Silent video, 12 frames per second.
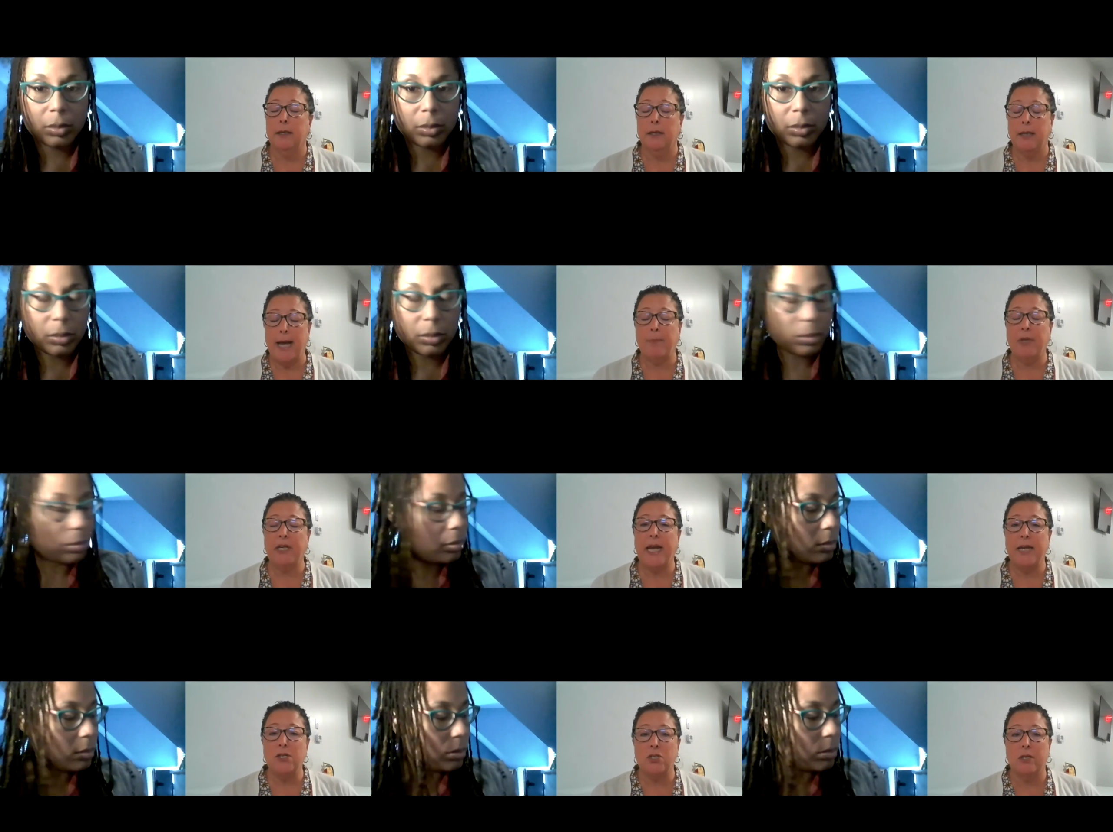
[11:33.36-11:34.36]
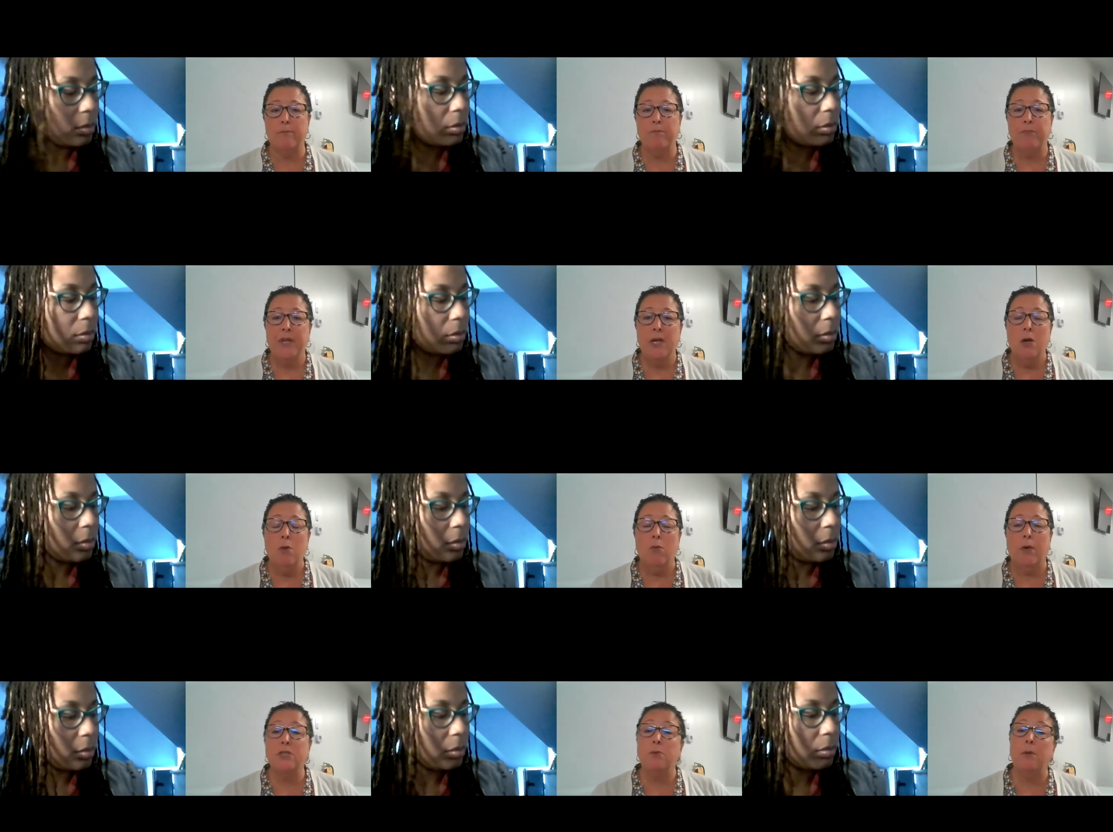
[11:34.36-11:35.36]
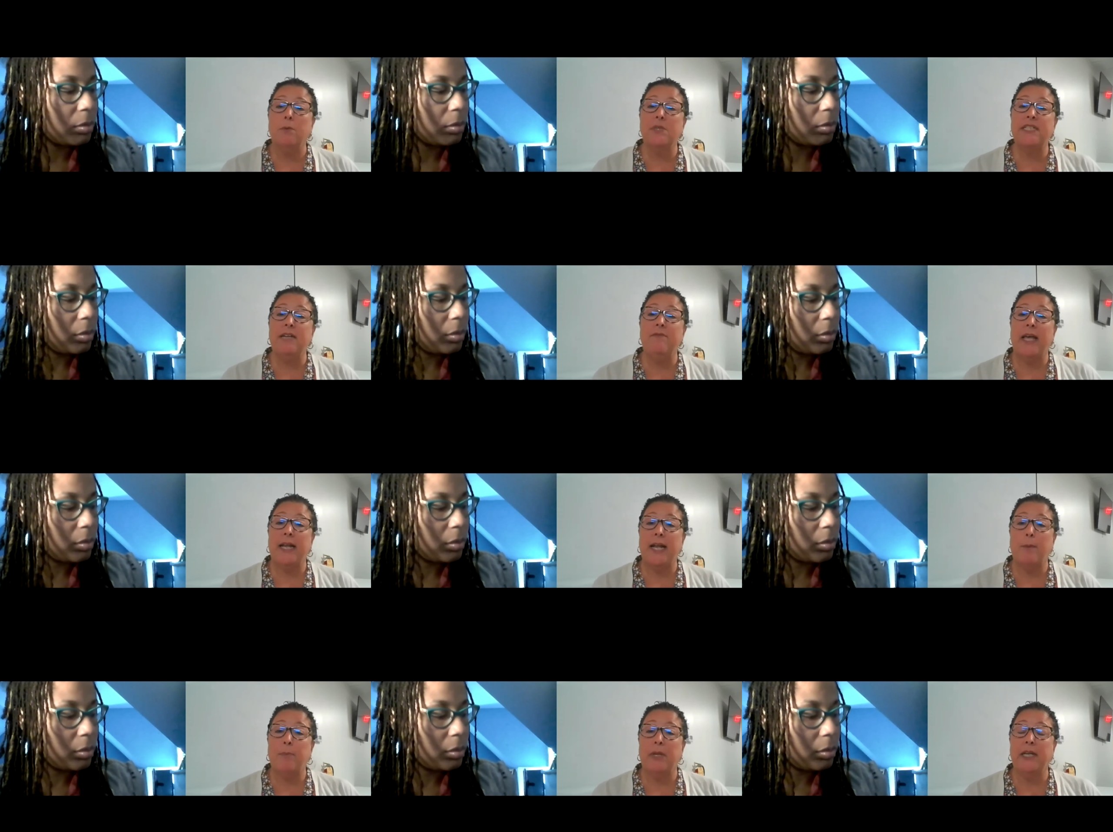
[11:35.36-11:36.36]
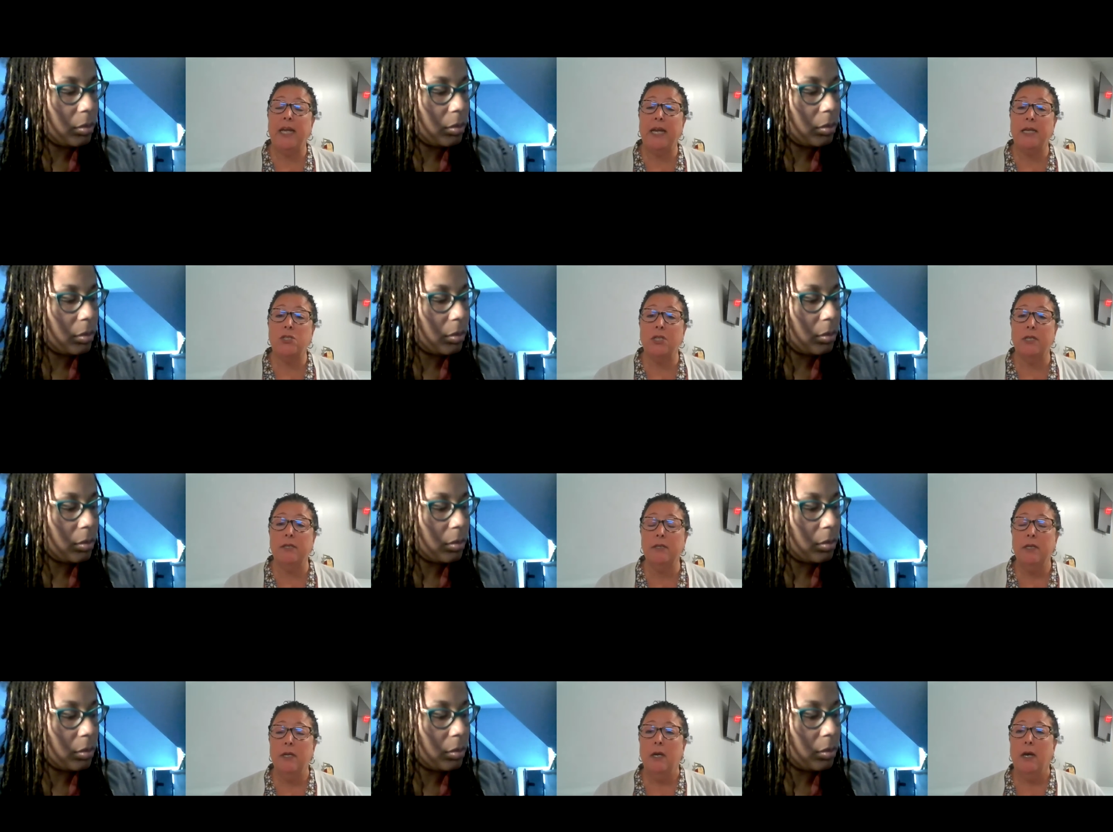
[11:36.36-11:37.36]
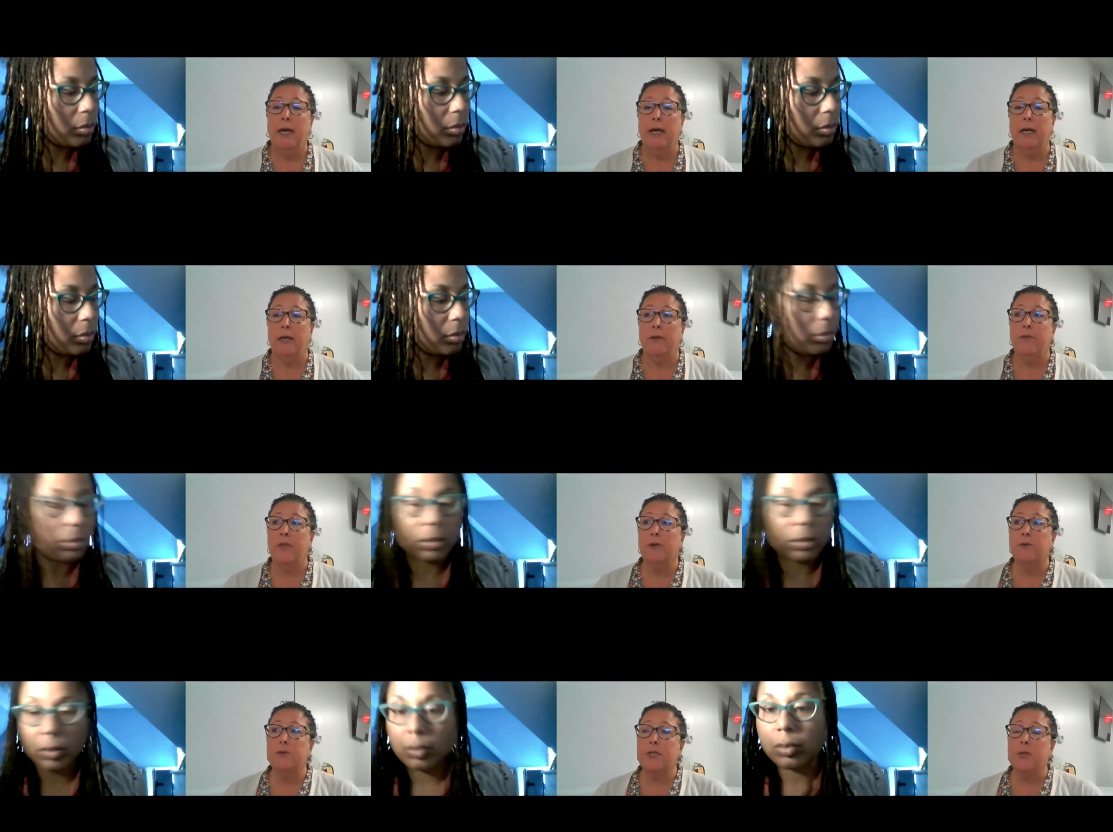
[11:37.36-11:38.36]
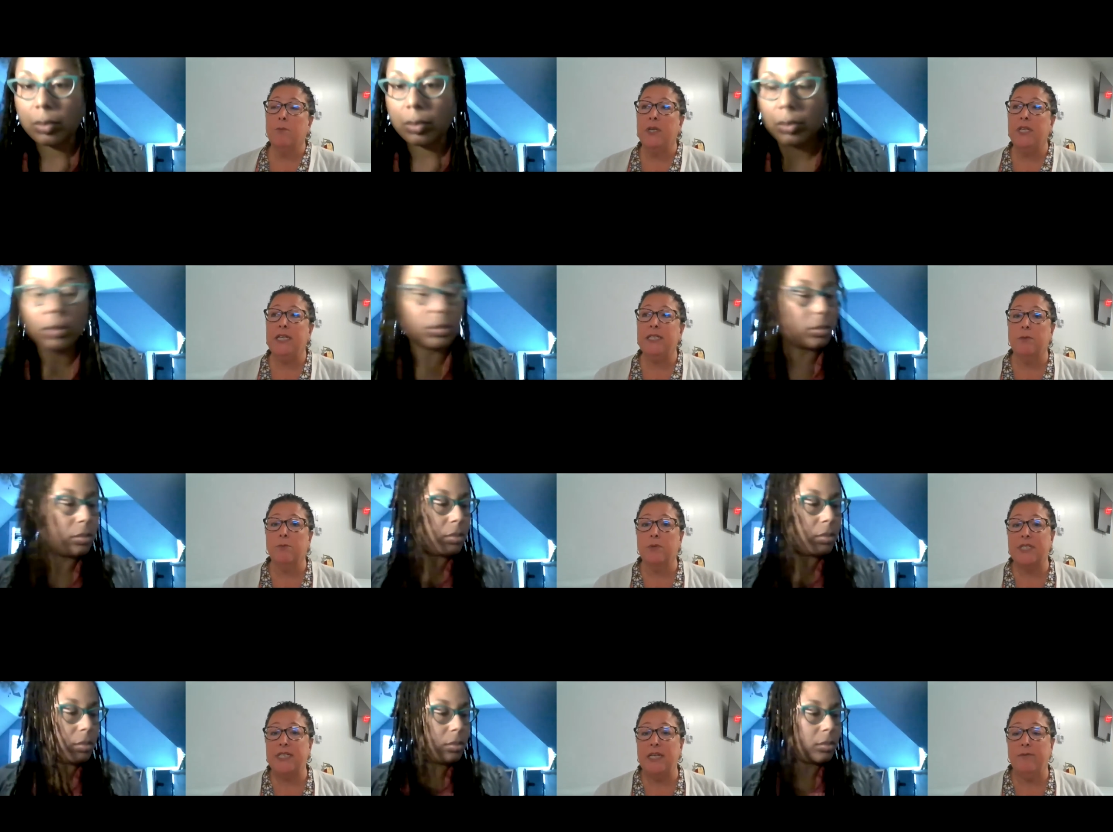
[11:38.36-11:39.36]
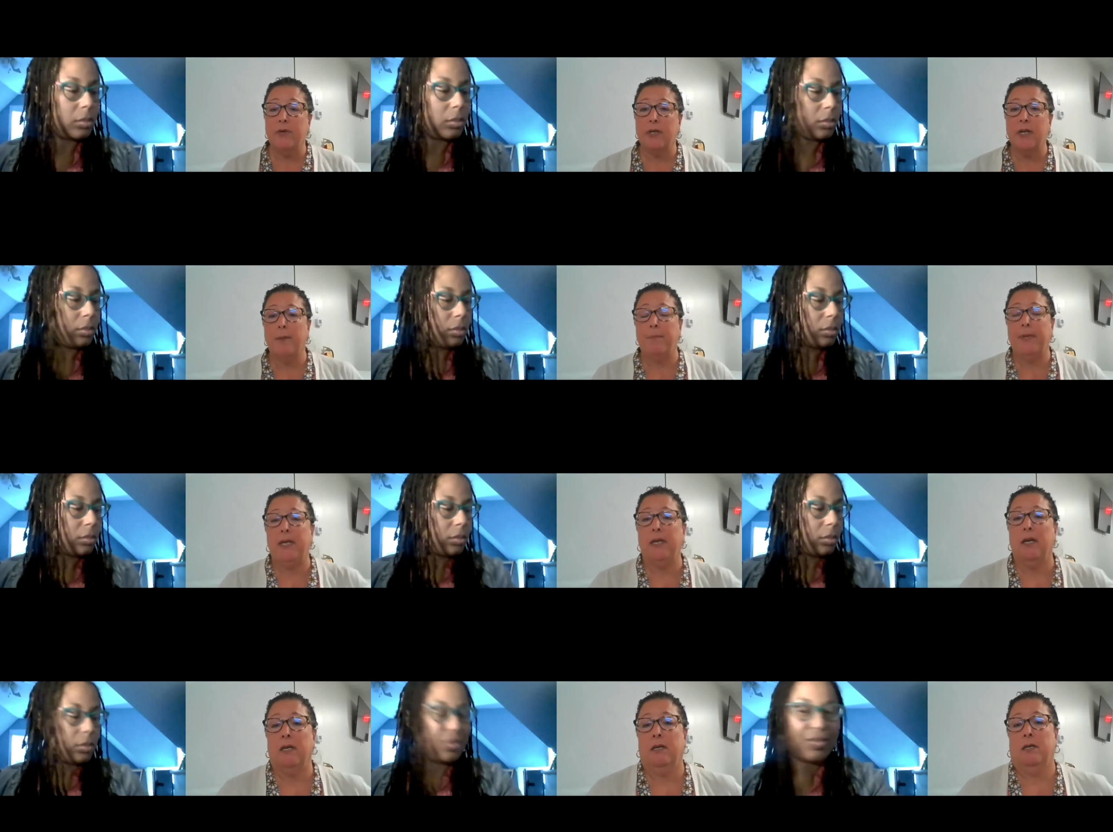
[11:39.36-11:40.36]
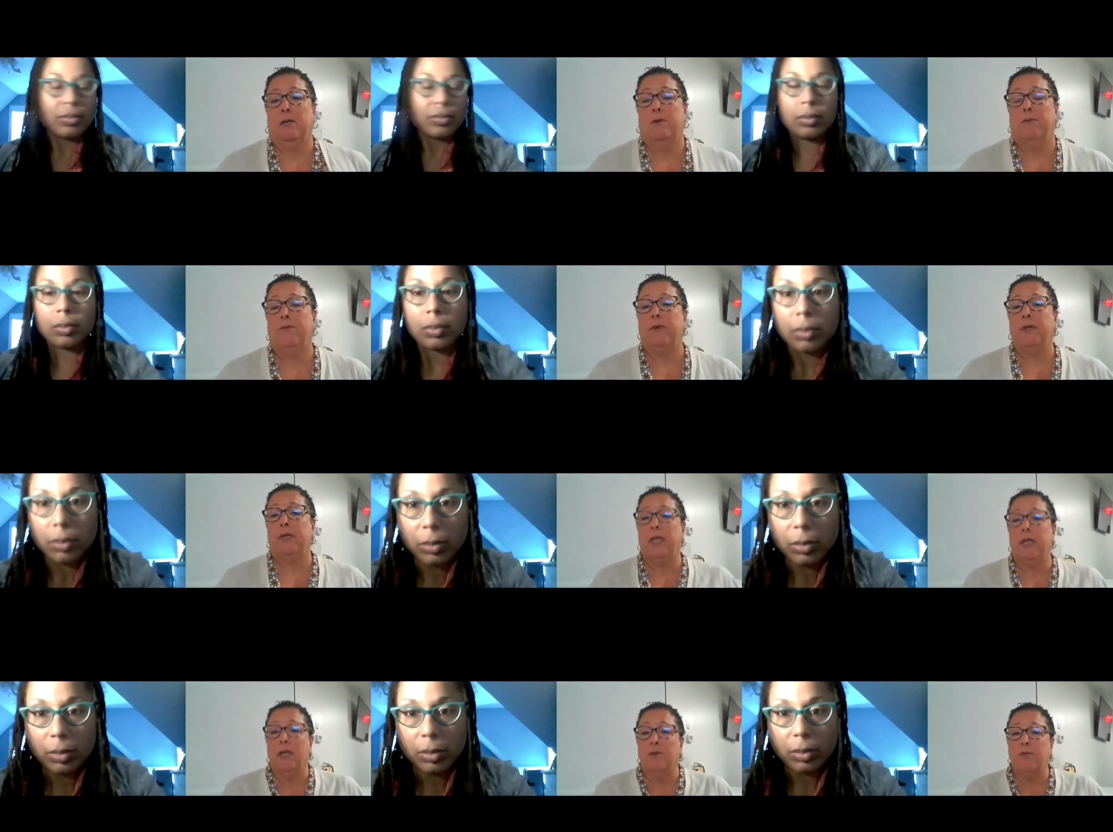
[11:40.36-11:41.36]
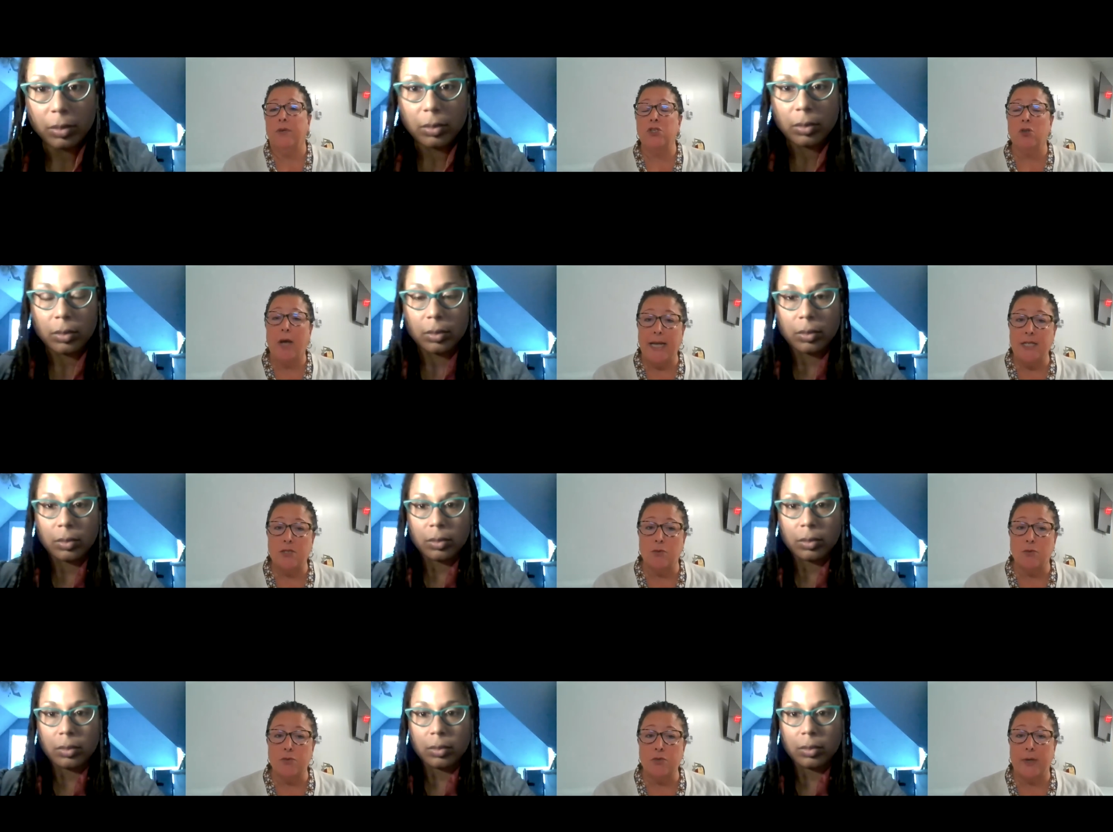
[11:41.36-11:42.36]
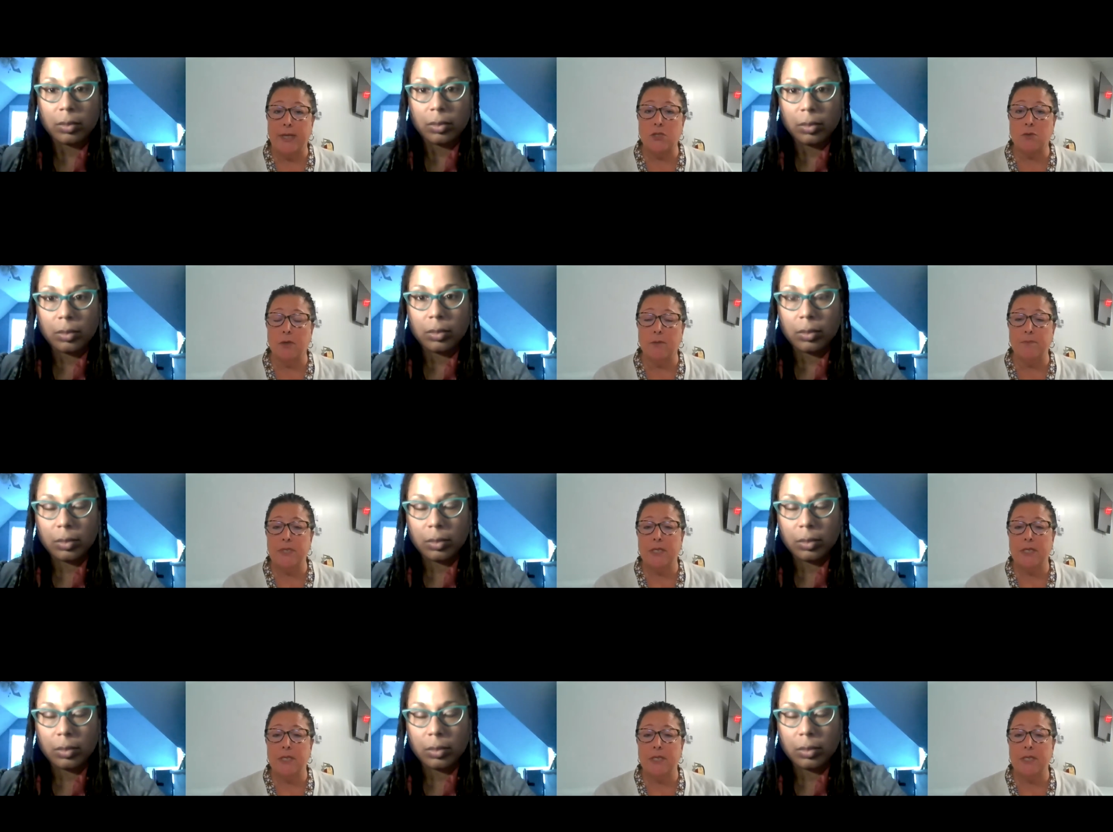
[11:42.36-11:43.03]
Speaker 1: application. Once we receive that application, we need to receive a copy of the official high school transcript